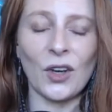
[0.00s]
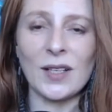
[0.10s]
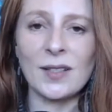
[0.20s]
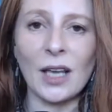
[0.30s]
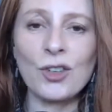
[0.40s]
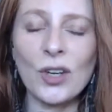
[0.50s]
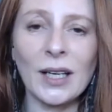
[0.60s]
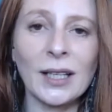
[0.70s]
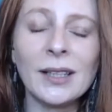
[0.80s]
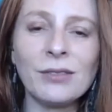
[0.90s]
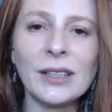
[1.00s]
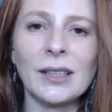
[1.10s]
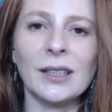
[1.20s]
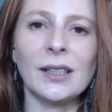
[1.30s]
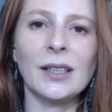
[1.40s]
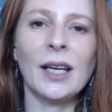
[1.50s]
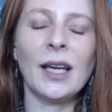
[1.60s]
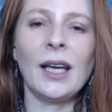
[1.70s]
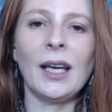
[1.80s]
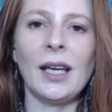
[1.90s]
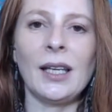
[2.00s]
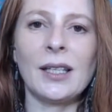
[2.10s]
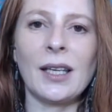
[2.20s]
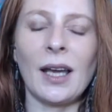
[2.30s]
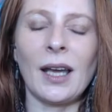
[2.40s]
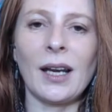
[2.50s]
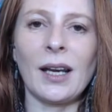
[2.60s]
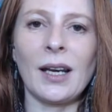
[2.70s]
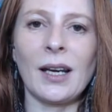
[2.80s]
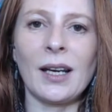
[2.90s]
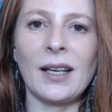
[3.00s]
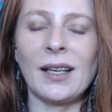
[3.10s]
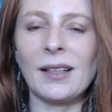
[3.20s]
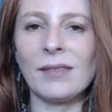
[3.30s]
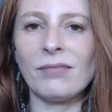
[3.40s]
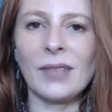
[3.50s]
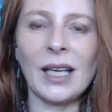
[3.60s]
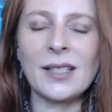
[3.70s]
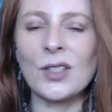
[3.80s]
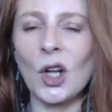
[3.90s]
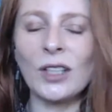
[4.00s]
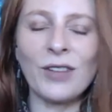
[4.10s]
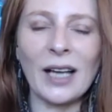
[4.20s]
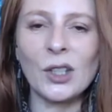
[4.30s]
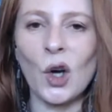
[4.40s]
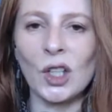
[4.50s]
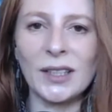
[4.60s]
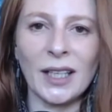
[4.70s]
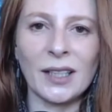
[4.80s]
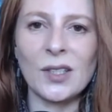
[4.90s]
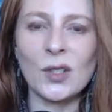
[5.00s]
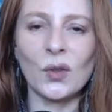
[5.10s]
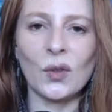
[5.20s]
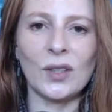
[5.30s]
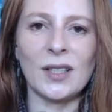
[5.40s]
sexual activity, it's not the right context to